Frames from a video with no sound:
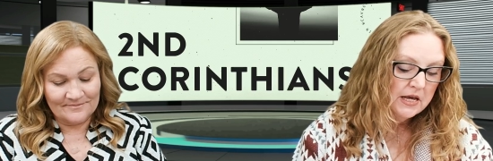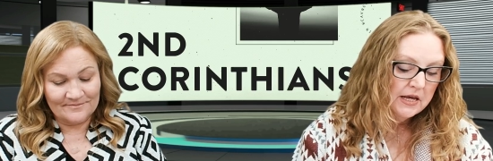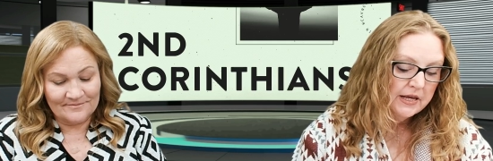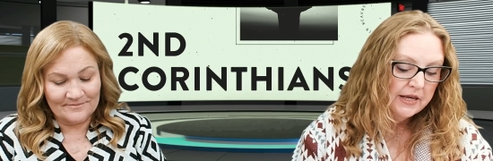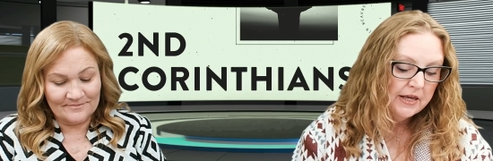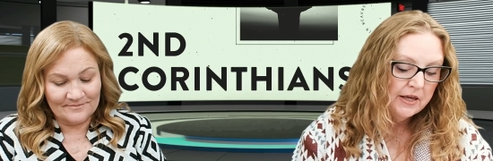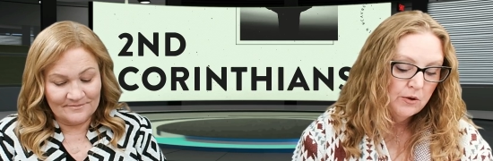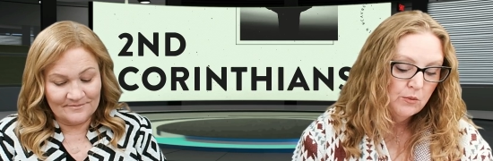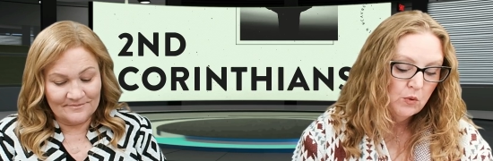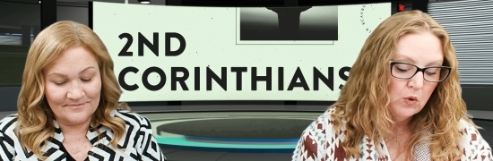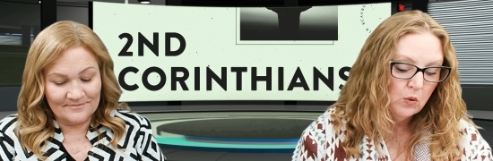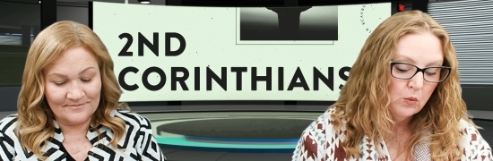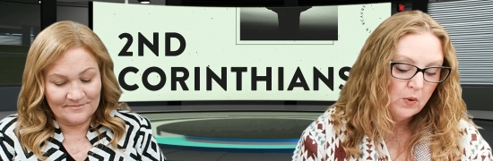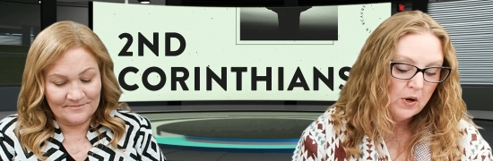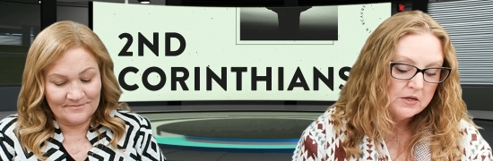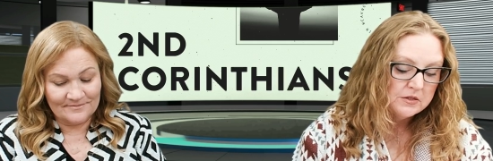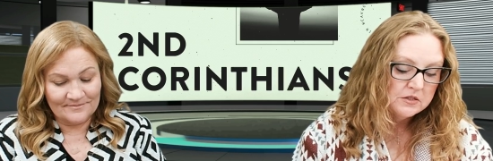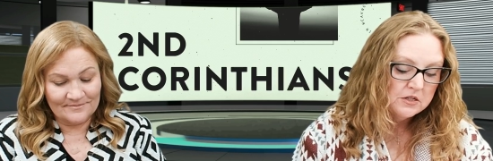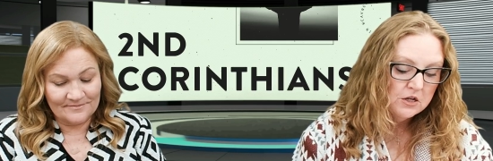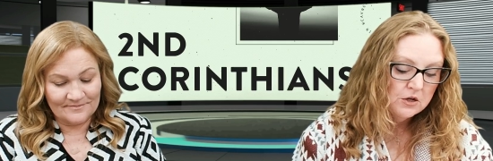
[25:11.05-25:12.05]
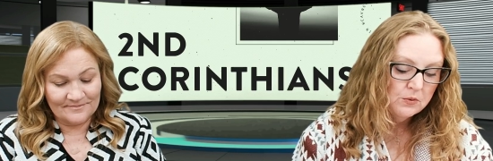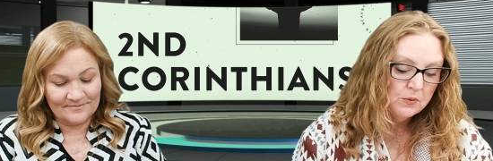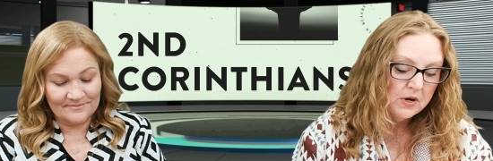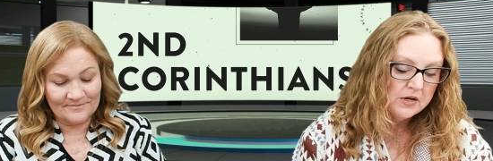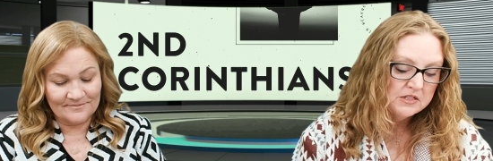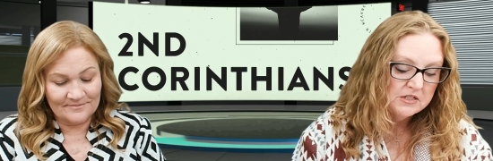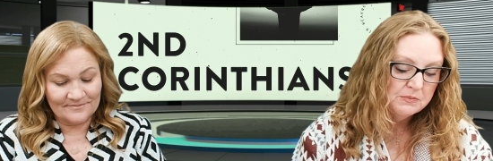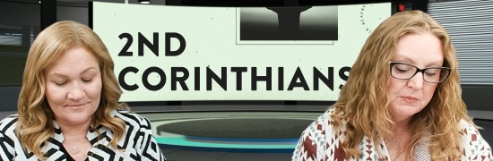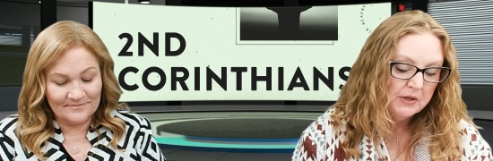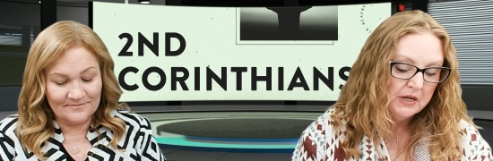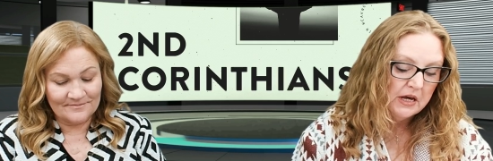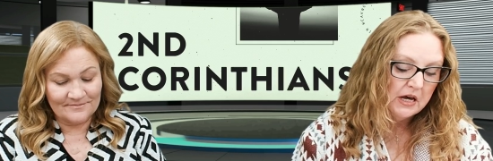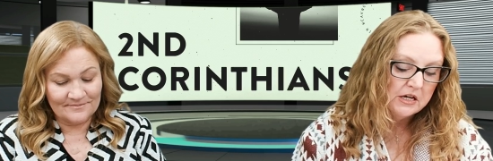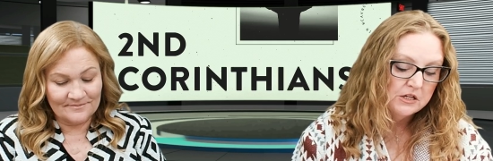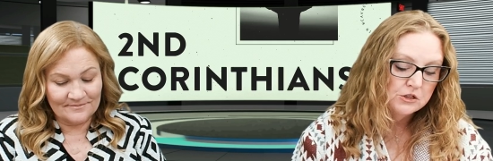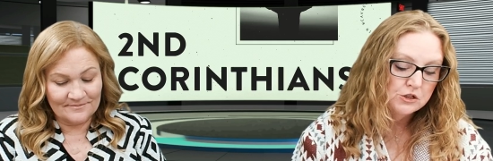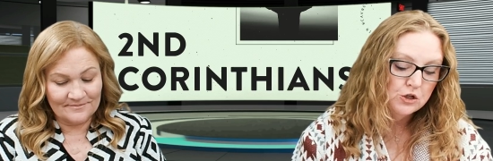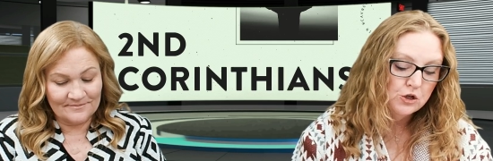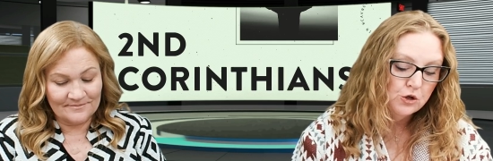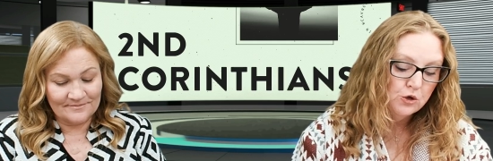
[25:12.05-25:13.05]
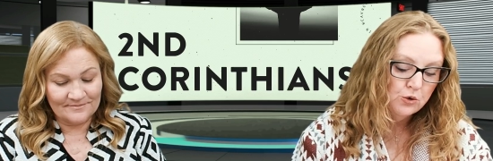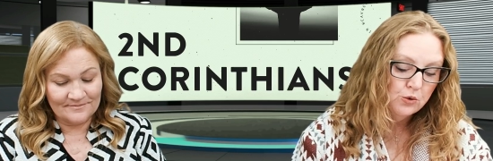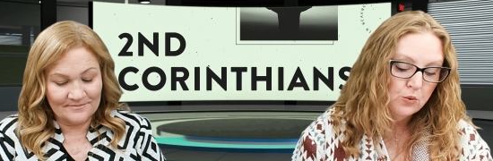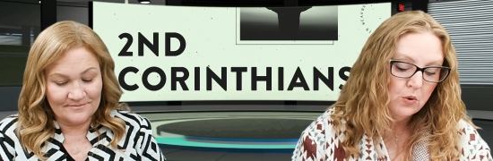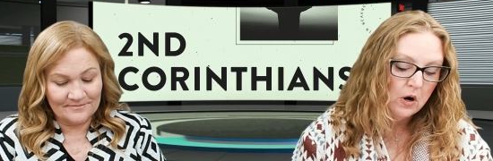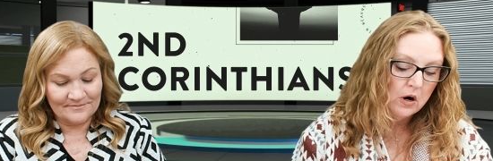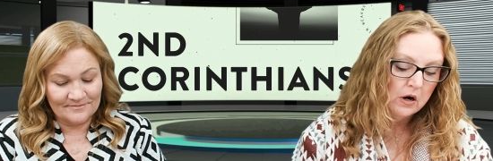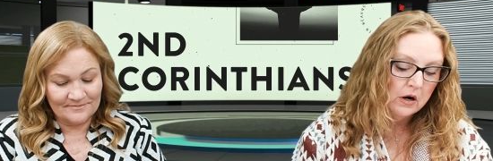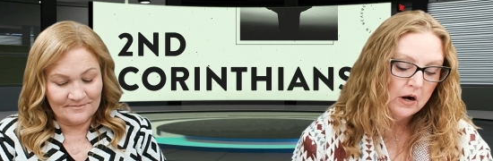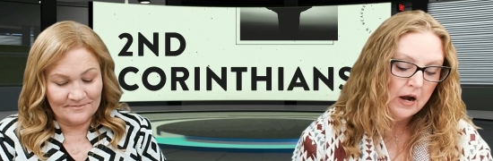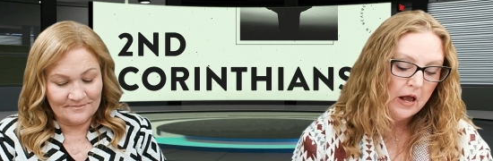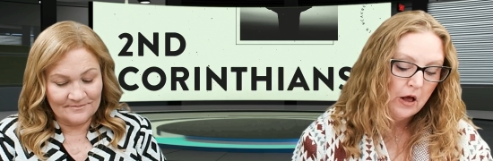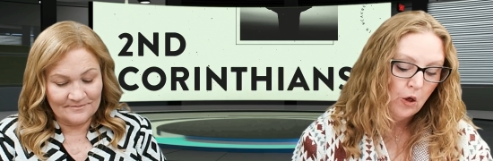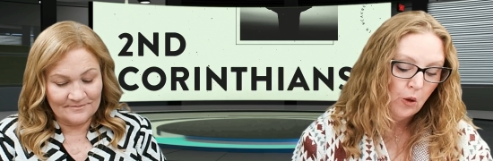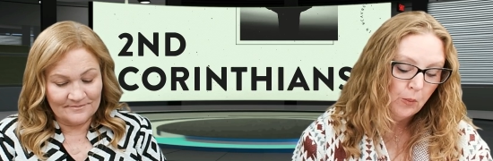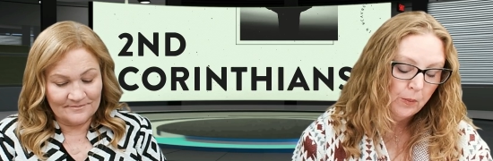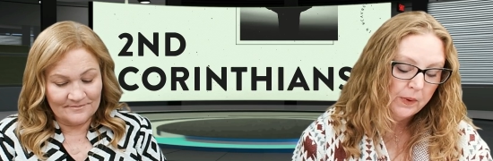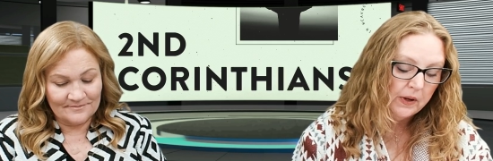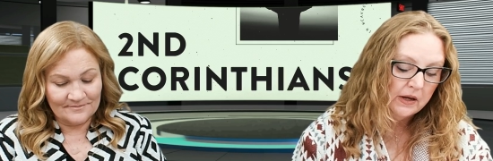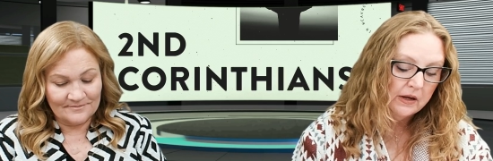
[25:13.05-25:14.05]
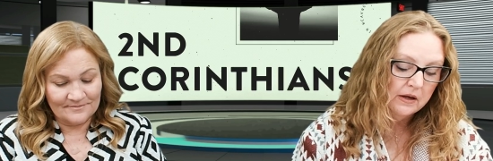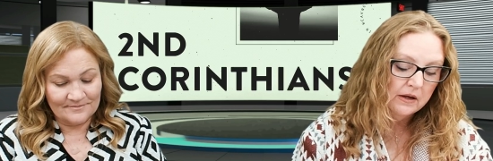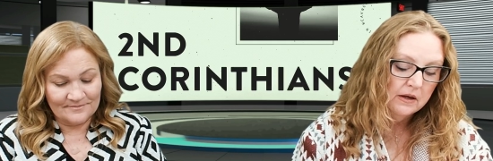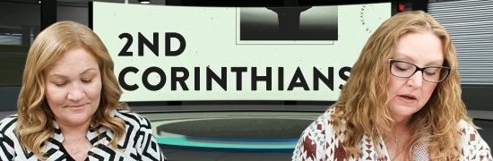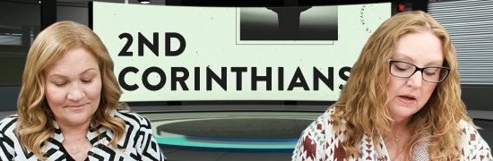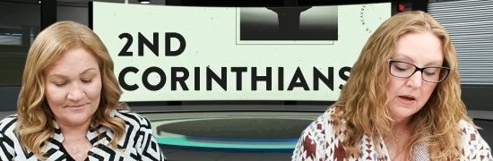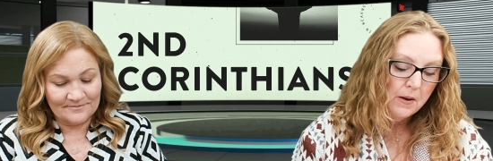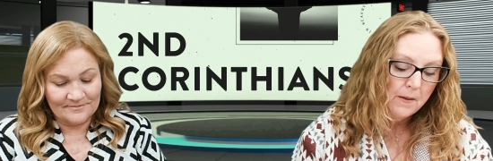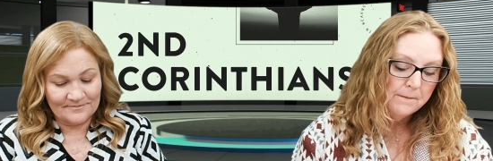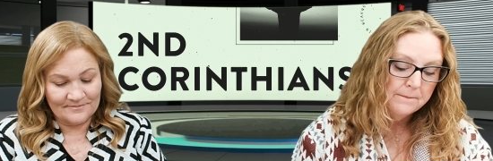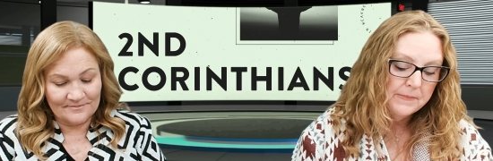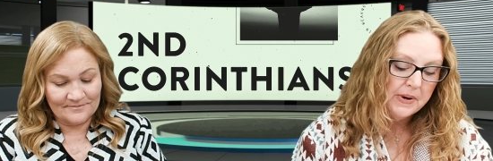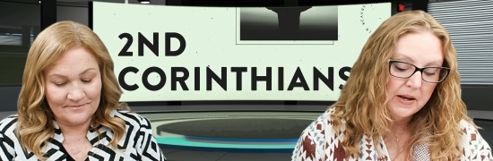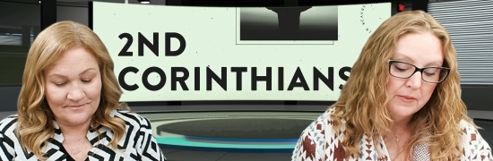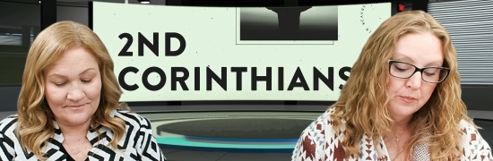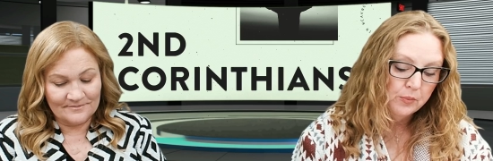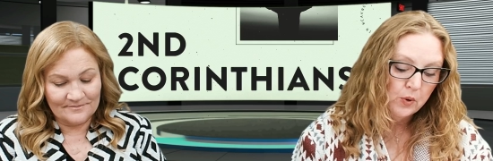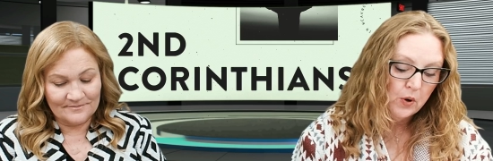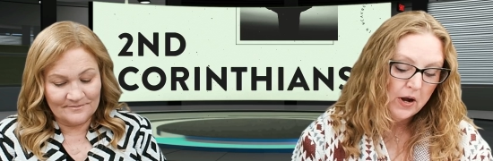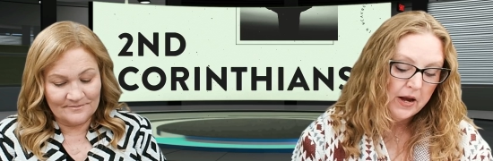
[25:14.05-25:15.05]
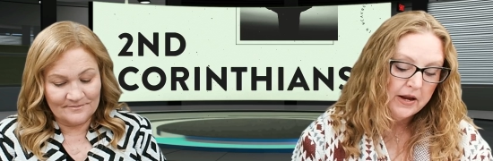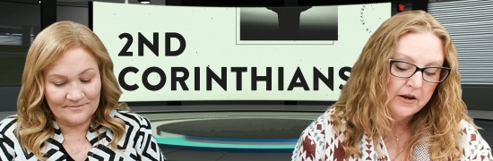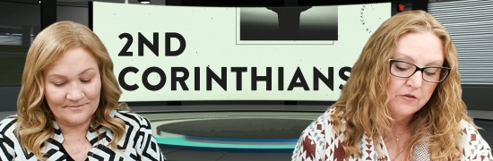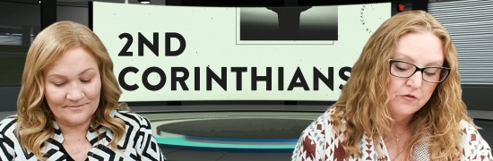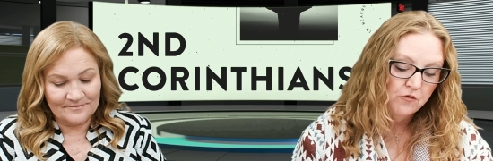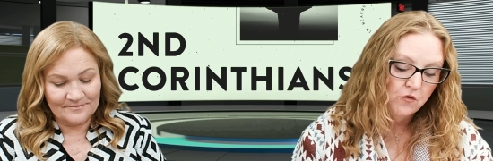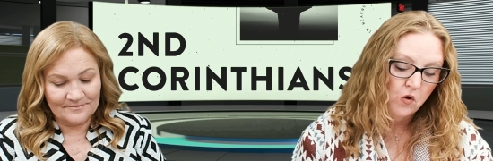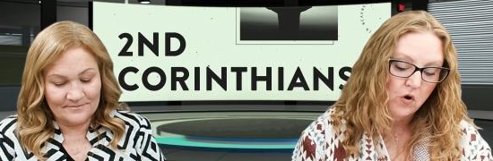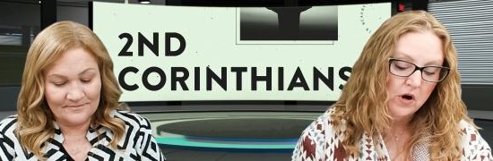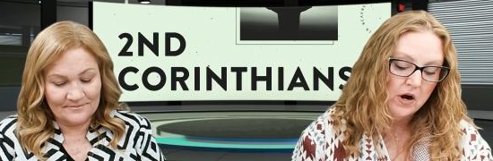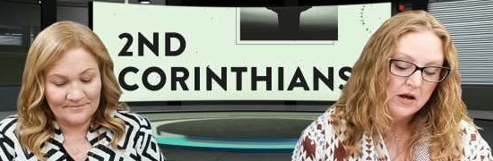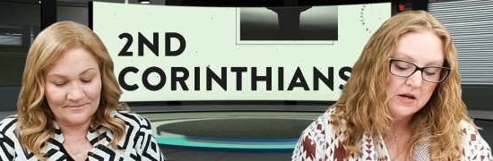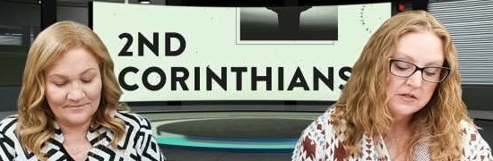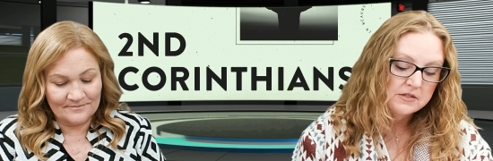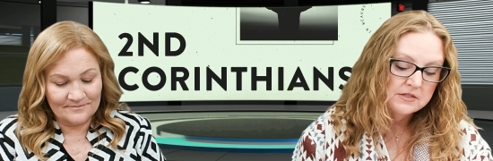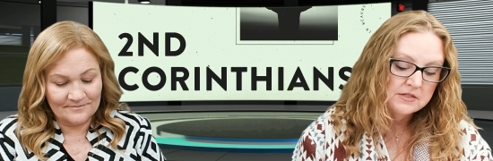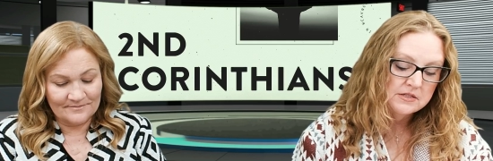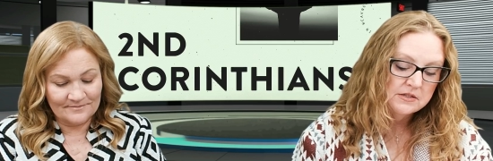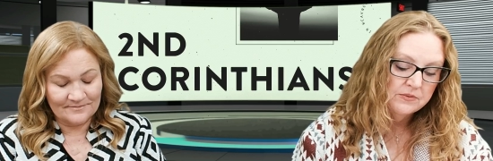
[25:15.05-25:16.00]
Speaker 1: He will rescue us because you are helping by praying for us.